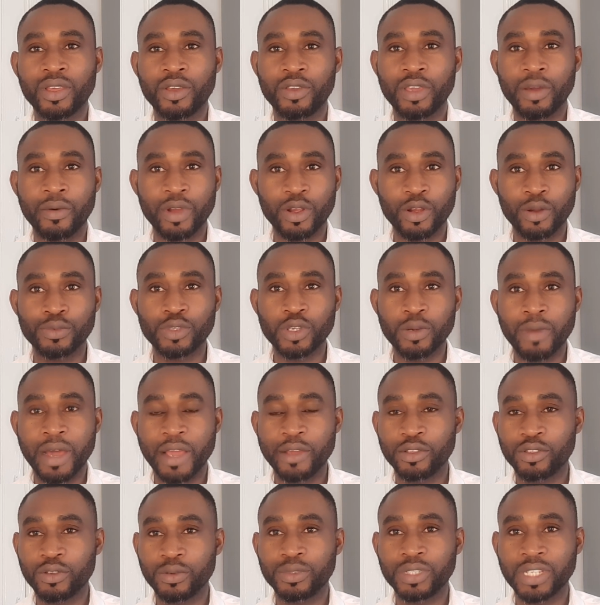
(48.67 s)
You're welcome to my
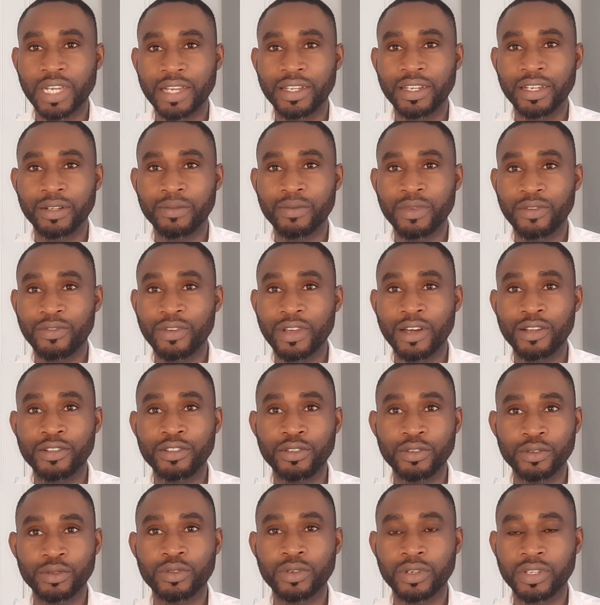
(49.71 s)
YouTube channel. If you are
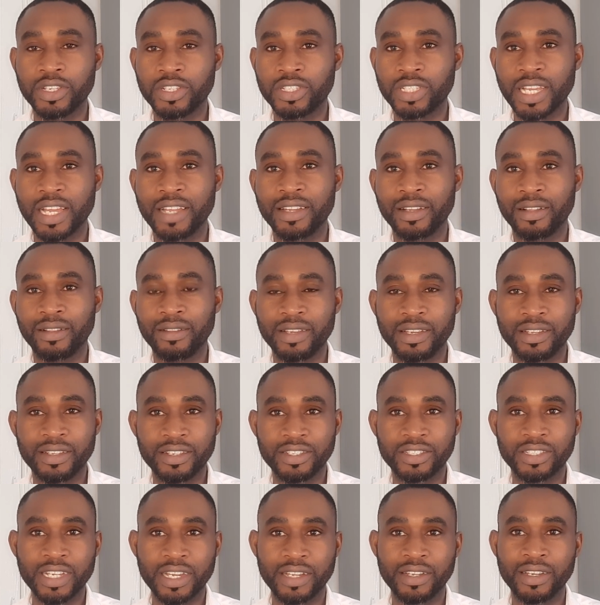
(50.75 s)
new to this channel, in
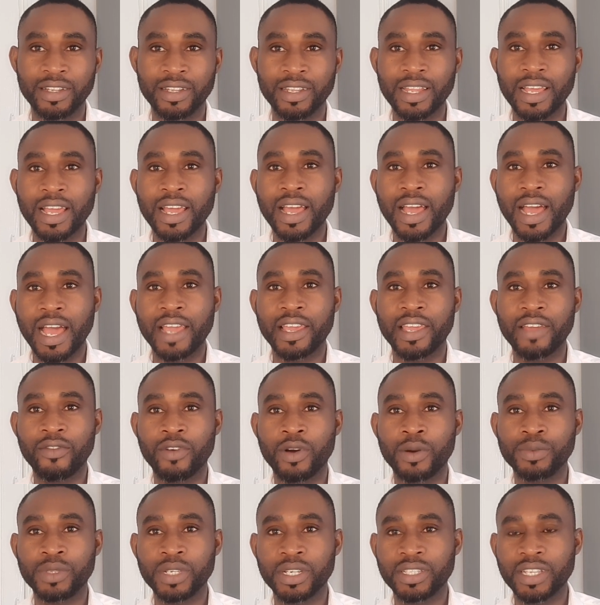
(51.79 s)
this channel, I give
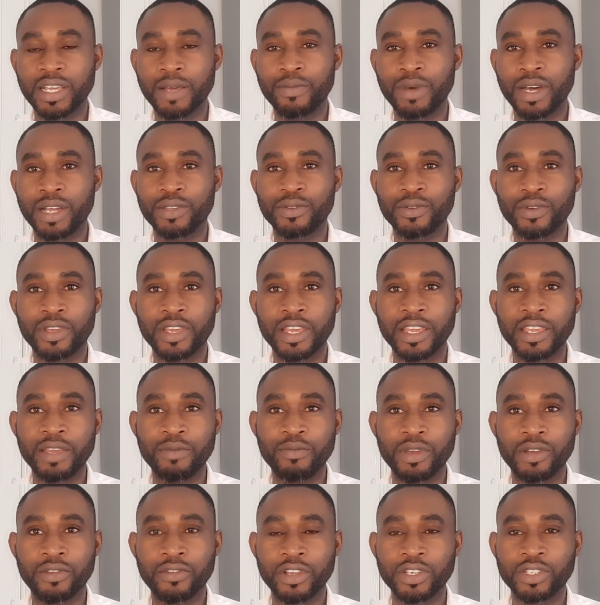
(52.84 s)
updates about UK
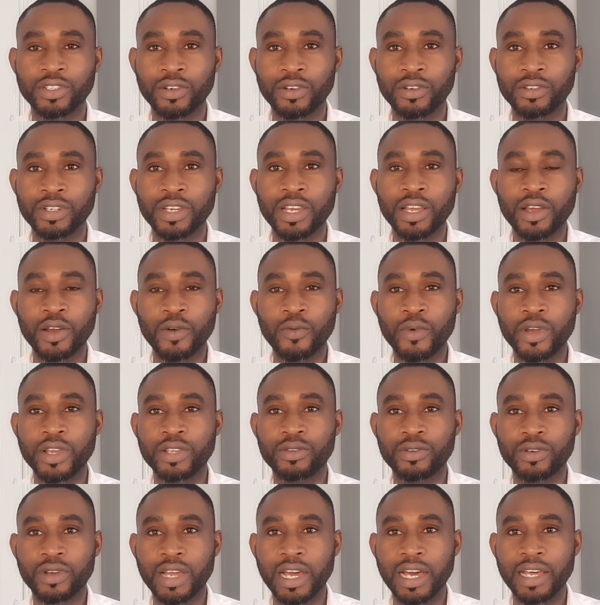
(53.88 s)
immigration,
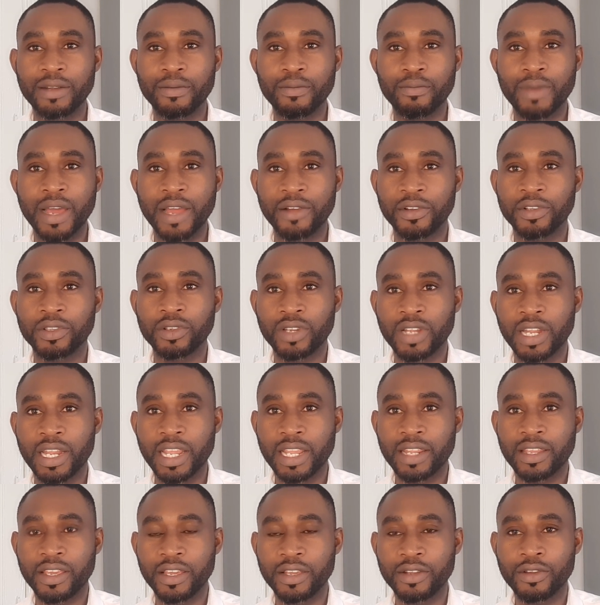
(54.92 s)
ways you can migrate to the
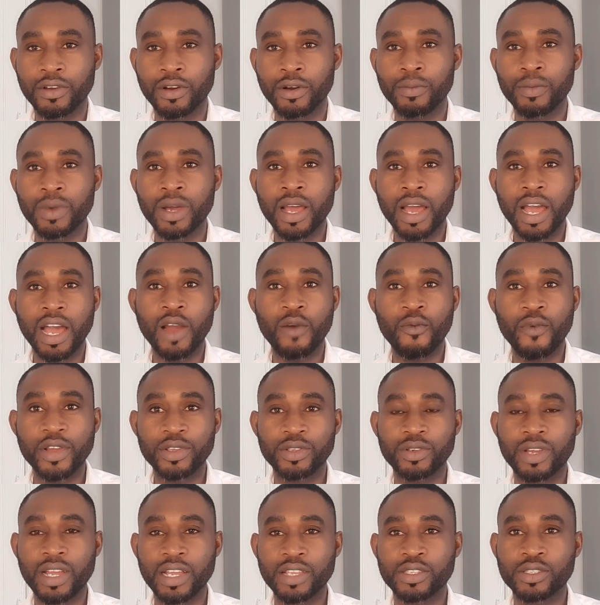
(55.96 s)
United Kingdom, and ways
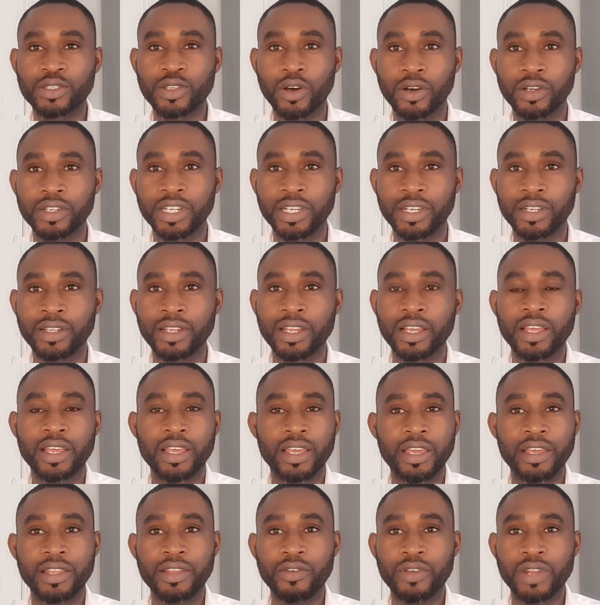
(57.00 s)
you can study
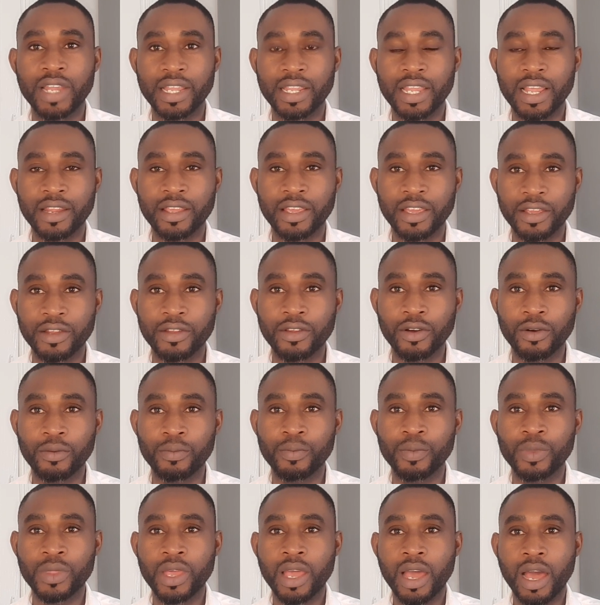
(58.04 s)
in the United Kingdom.
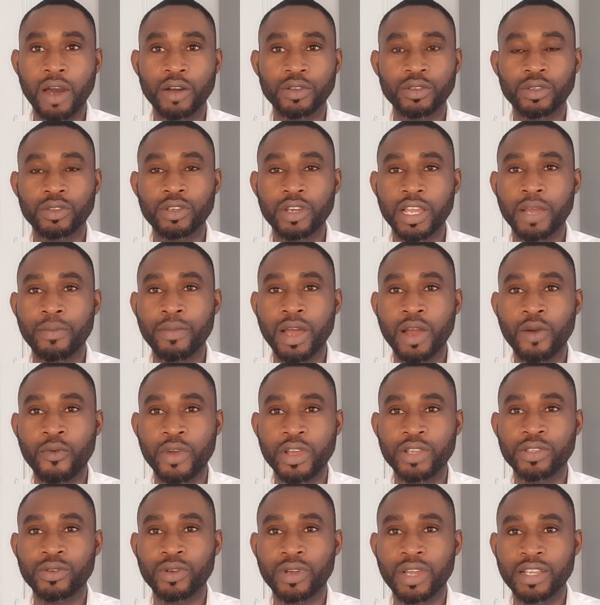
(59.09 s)
I also talk about
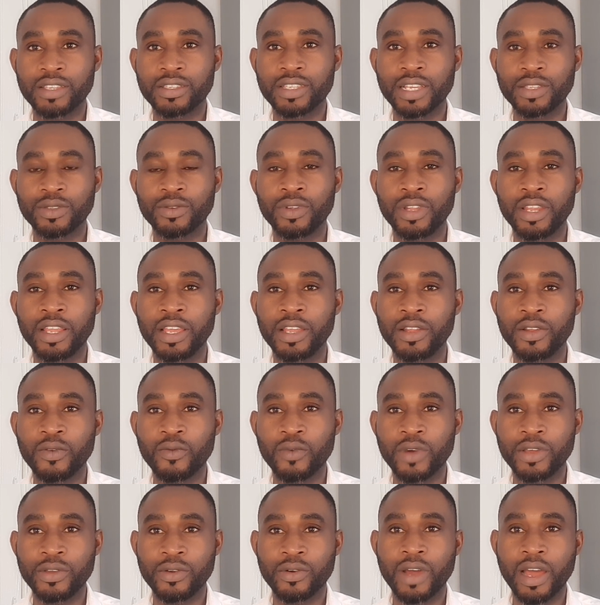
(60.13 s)
ways you can settle in
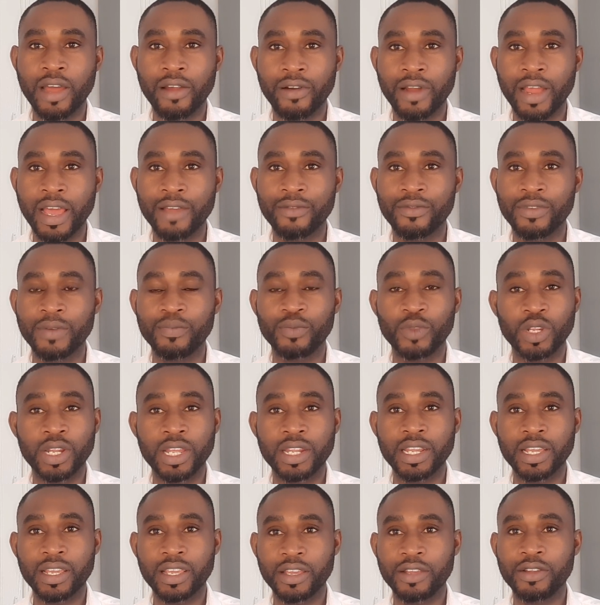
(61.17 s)
when you arrive in the
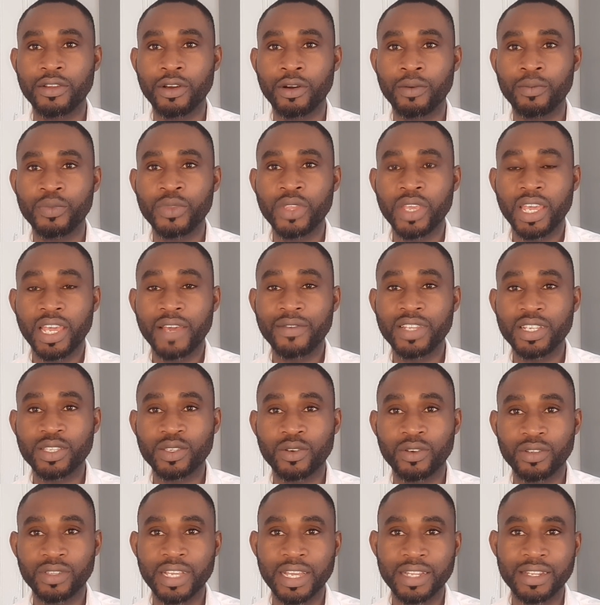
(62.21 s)
United Kingdom. If this
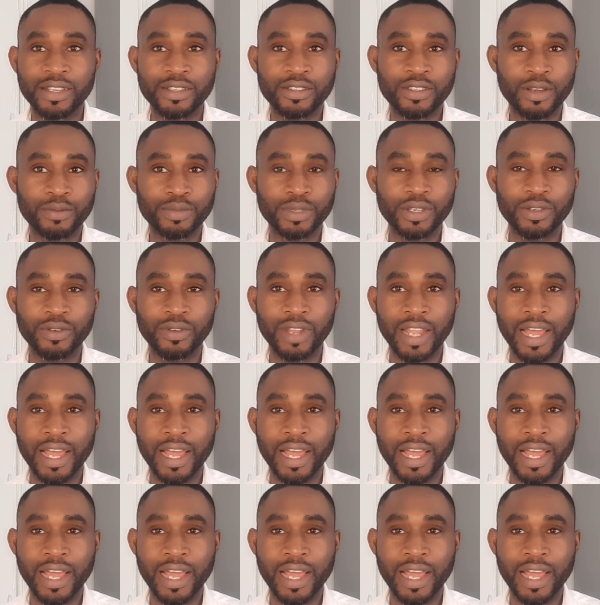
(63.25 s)
content is something you